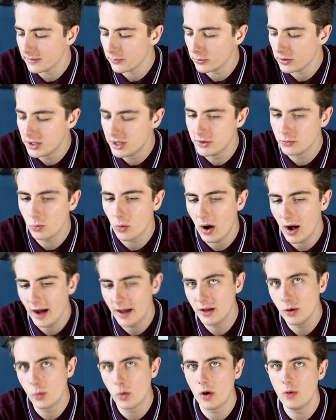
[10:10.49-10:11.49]
which is why
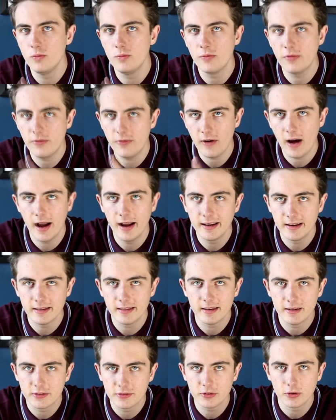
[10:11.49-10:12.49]
you won't find
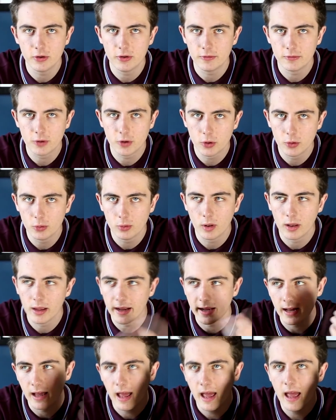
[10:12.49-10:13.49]
this sort of
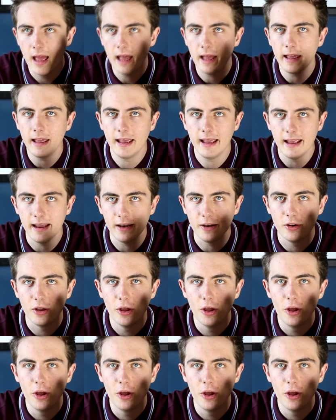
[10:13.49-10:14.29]
cooling in